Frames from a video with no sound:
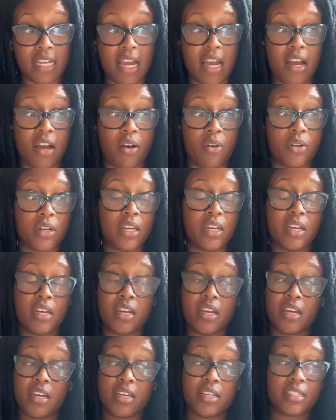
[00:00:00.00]
down.
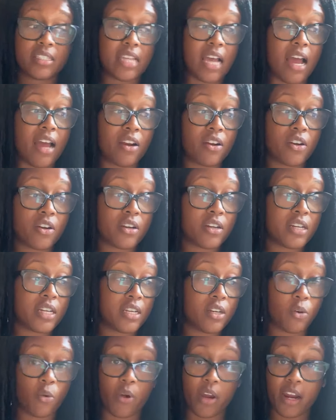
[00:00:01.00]
Saturn
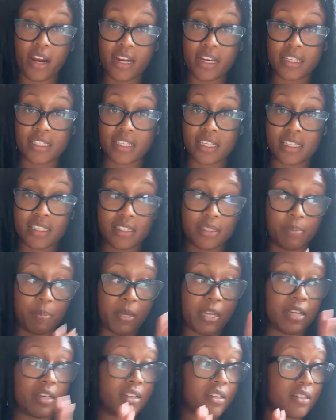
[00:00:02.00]
in Aquarius has
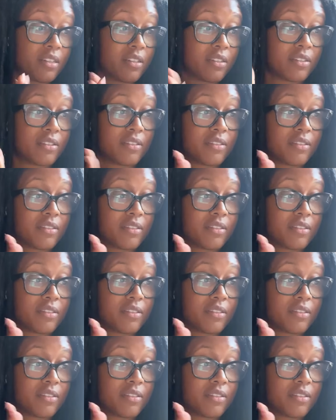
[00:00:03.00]
been